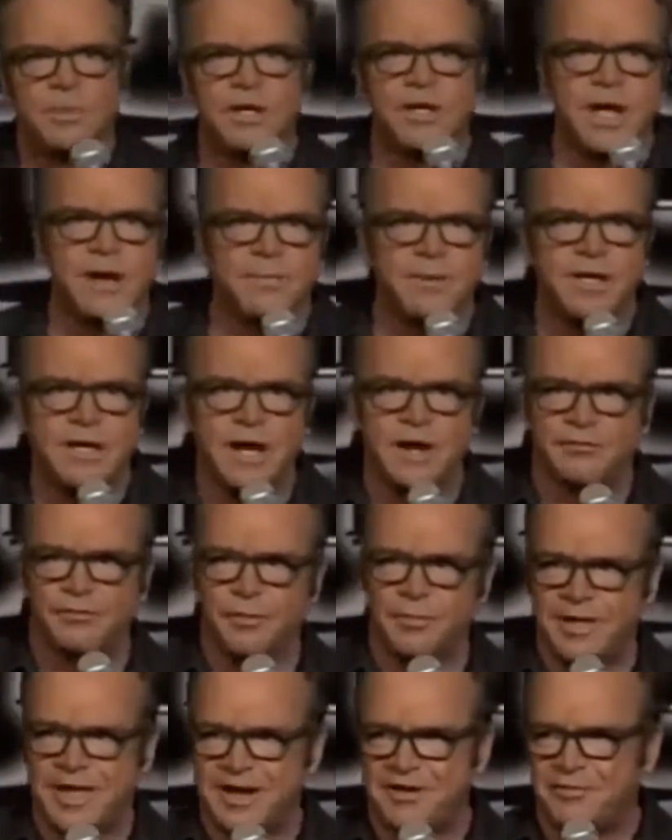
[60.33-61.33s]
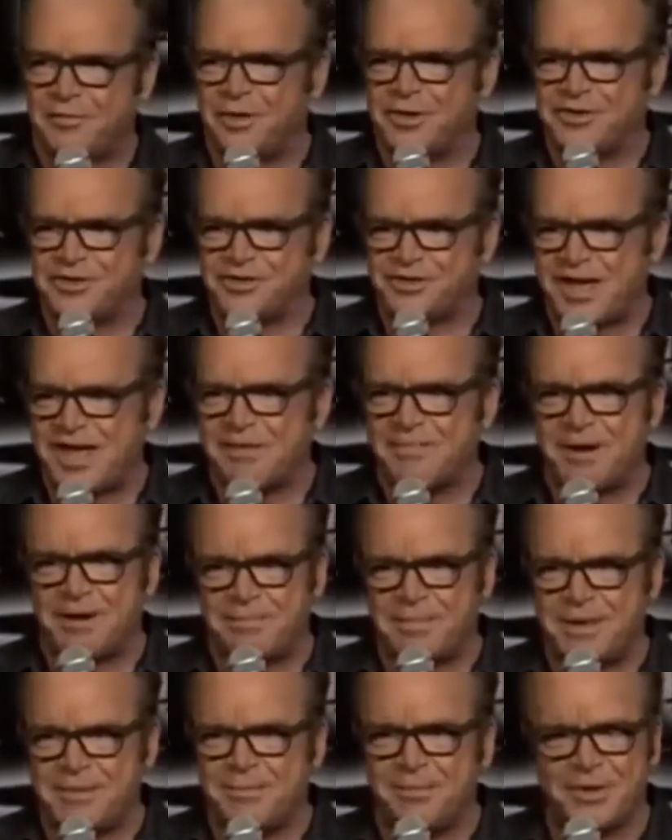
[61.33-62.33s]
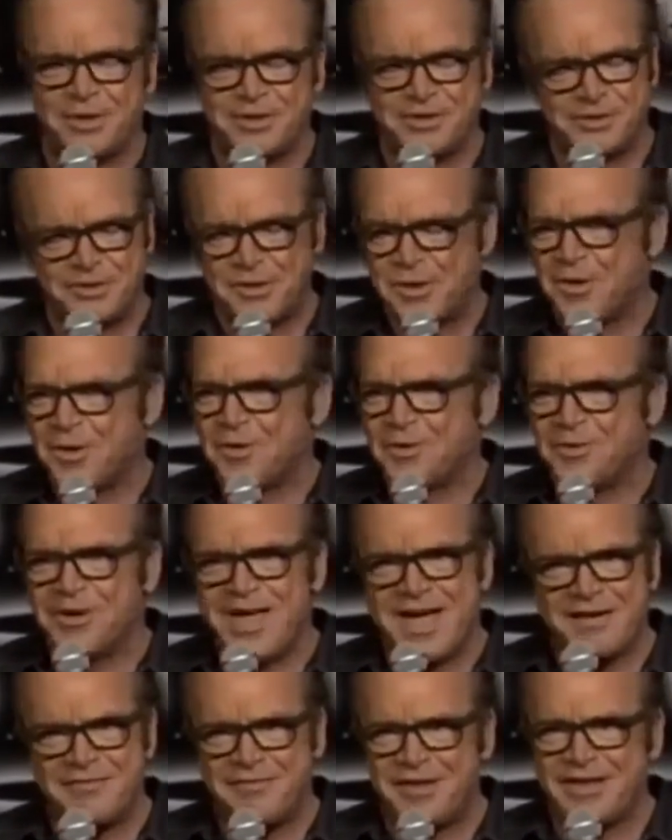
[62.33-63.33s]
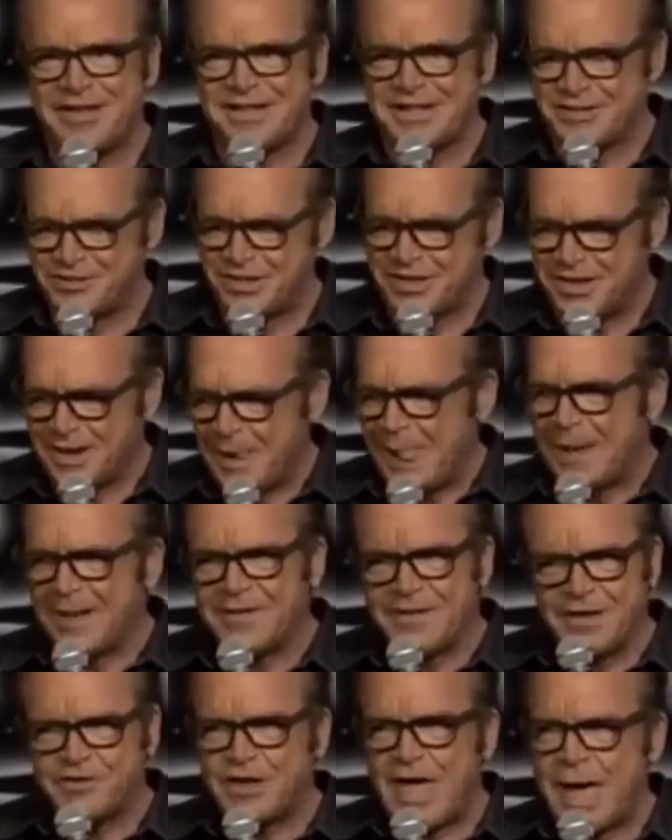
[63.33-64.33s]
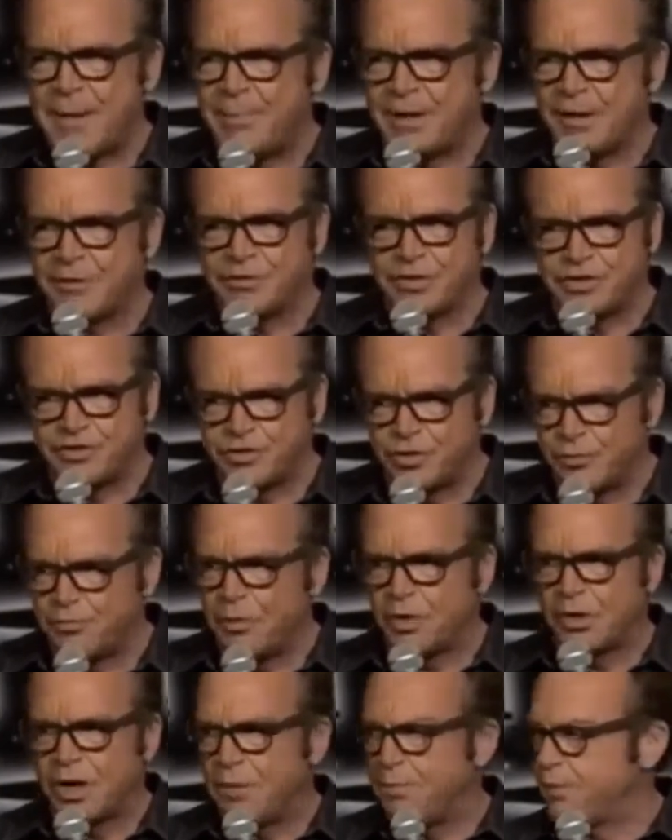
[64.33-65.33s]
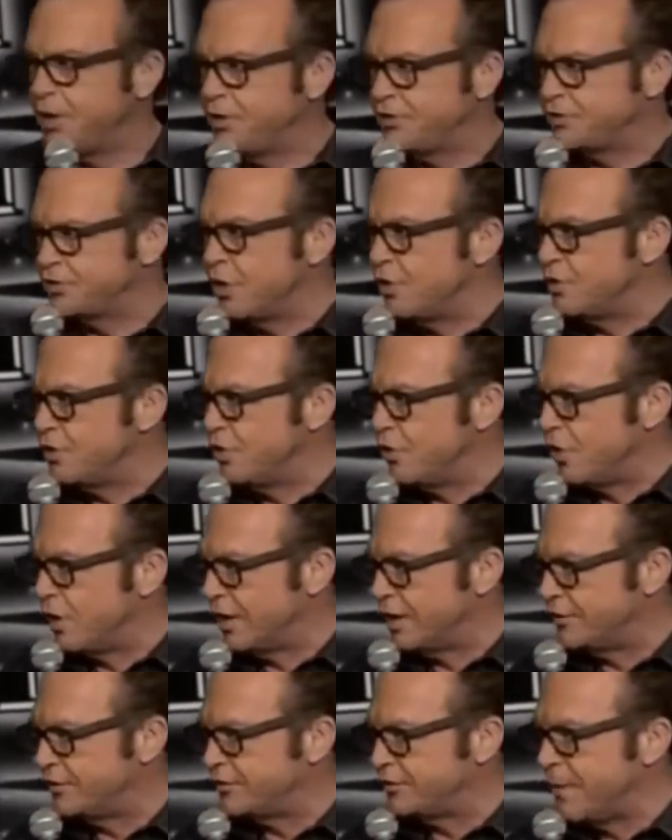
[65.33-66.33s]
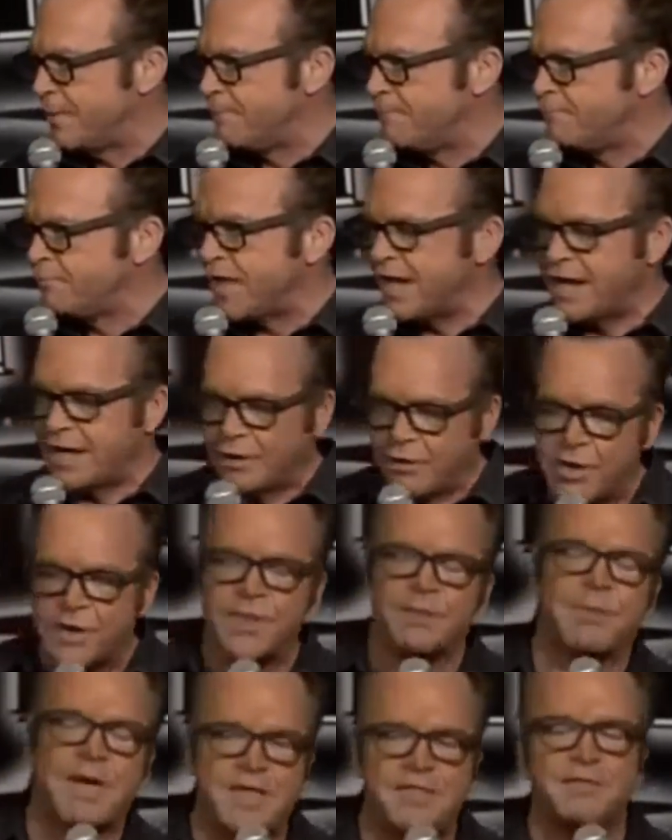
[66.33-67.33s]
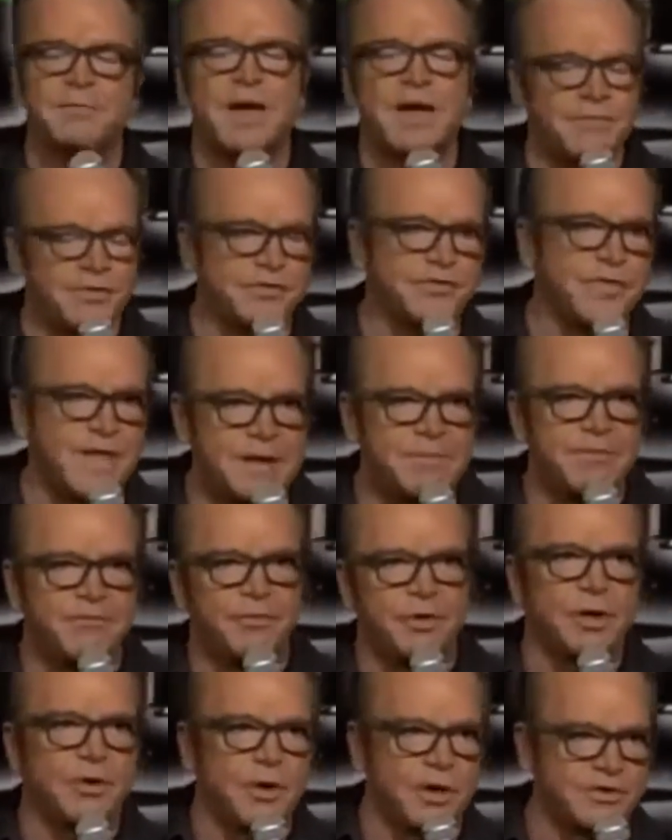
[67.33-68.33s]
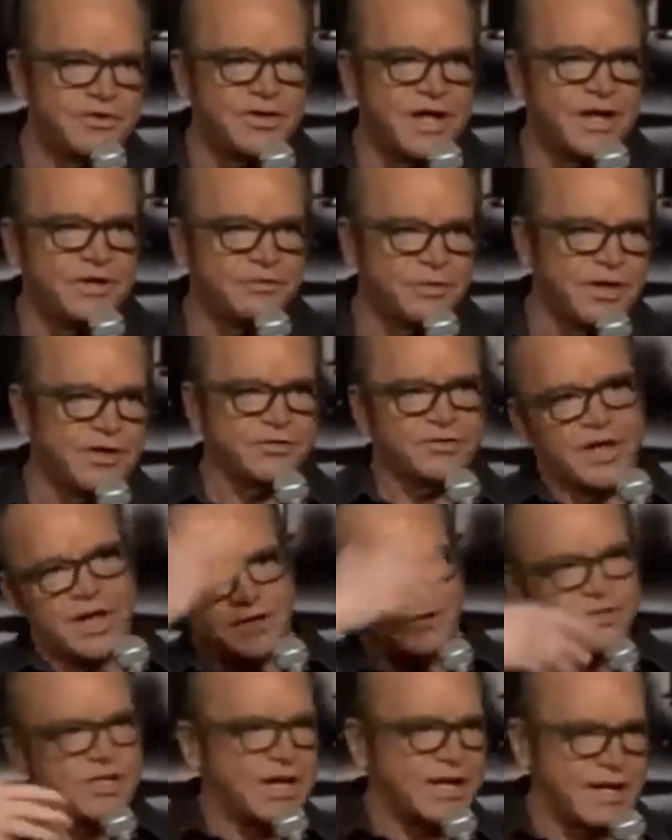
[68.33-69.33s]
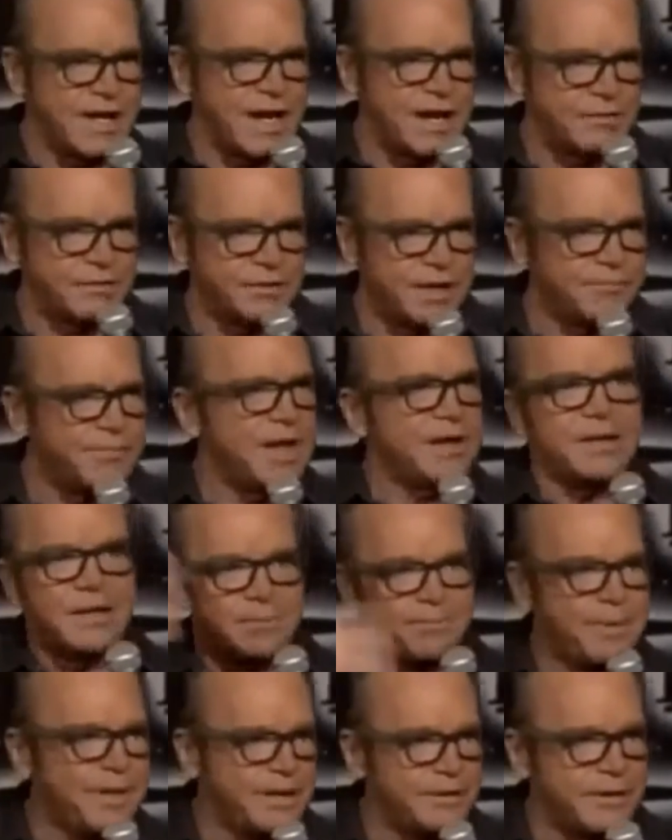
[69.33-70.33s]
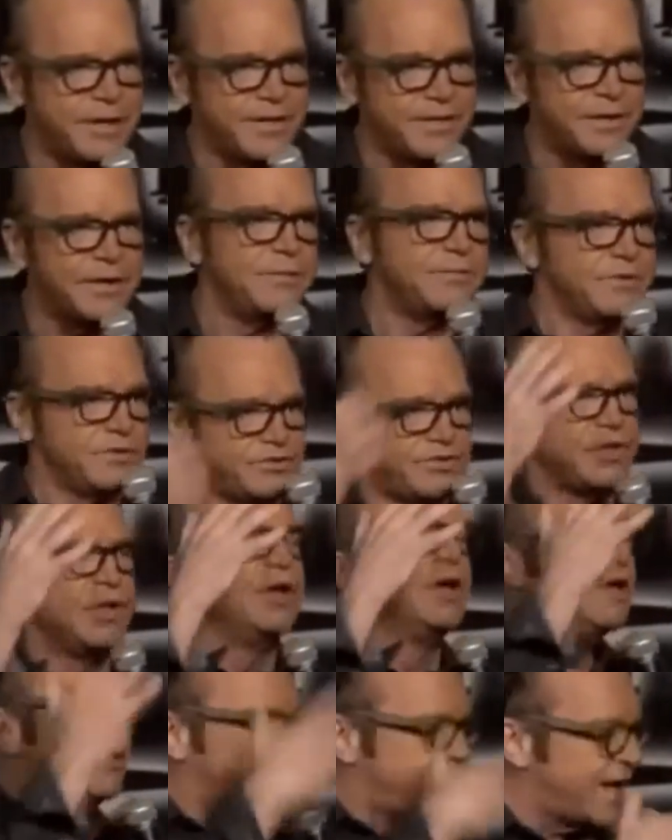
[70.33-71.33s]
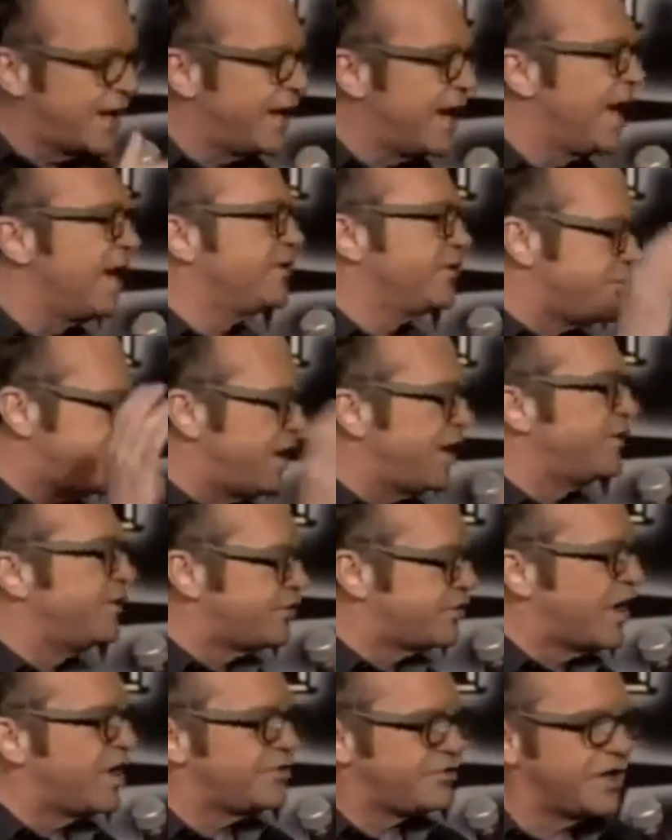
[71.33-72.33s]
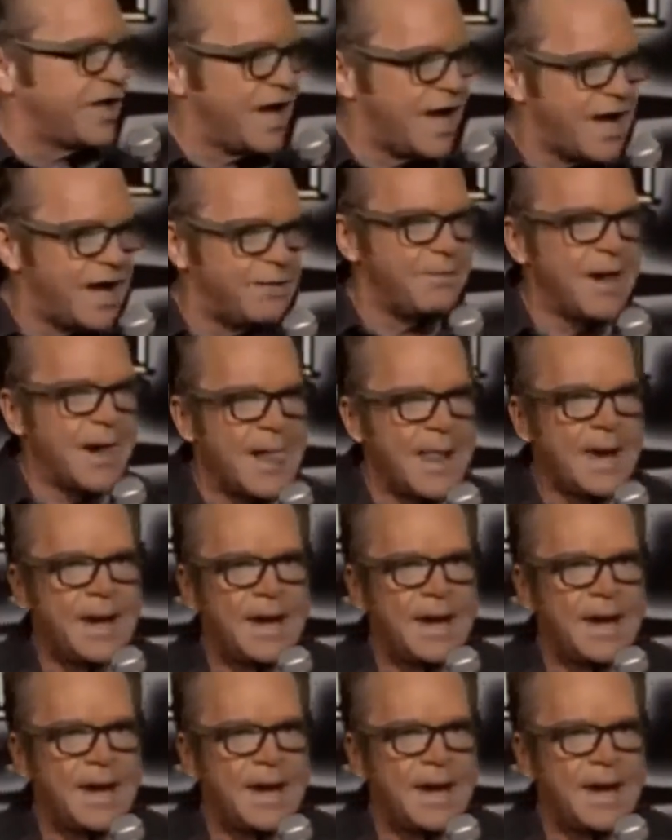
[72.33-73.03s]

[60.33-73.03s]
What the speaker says: but you gotta be careful. Be careful what you say about people, because we have feelings. And this happened, I was at Super Bowl a couple years ago at New Orleans, and I go into the bathroom, I have this thing before I go on stage where I just kind of check it out. I'm not gonna pee or nothing, I'm just checking it out to see how disgusting I am.